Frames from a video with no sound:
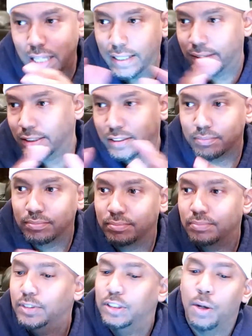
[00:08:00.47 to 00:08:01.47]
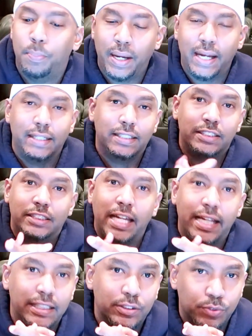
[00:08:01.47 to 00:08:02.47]
like, you know, paying
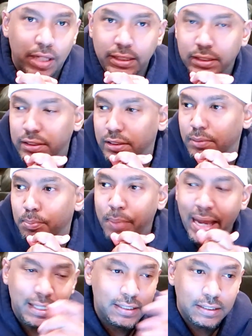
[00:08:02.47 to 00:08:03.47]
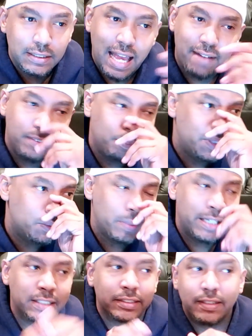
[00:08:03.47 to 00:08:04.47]
exchange rates and banks and having
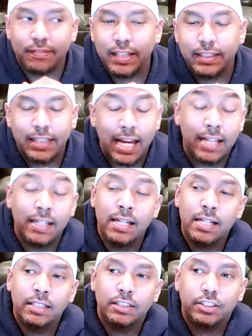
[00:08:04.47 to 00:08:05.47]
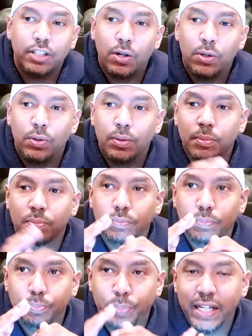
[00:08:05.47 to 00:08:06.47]
middlemen and stuff like that. So
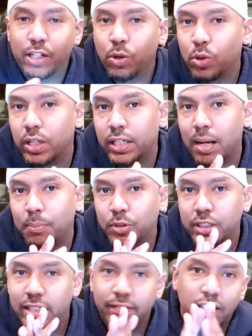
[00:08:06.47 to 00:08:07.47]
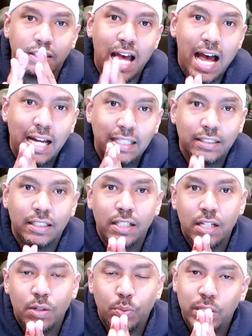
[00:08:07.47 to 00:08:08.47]
Bitcoin, I'm going to give the nod
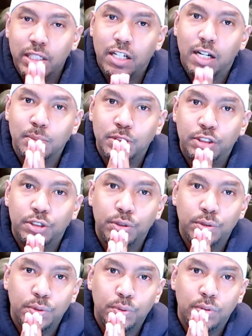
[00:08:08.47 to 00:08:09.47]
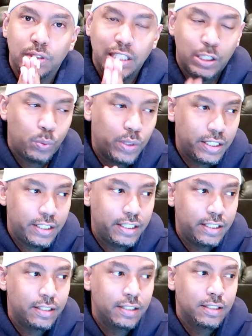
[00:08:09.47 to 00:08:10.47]
when it comes to
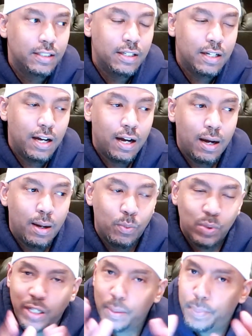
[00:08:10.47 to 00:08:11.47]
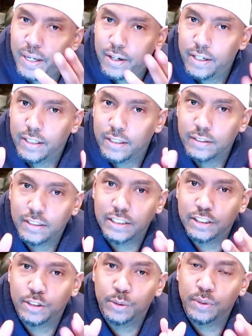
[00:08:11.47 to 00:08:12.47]
liquidity when comparing
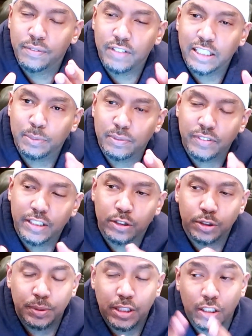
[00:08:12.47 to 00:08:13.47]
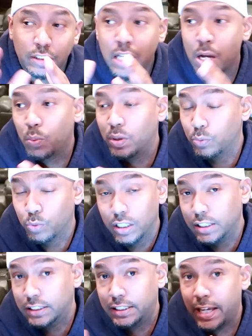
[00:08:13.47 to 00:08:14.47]
these two investment vehicles, because with
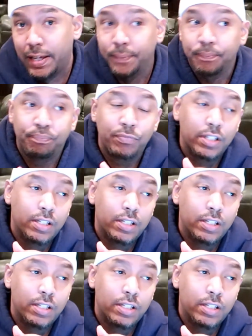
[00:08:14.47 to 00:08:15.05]
real estate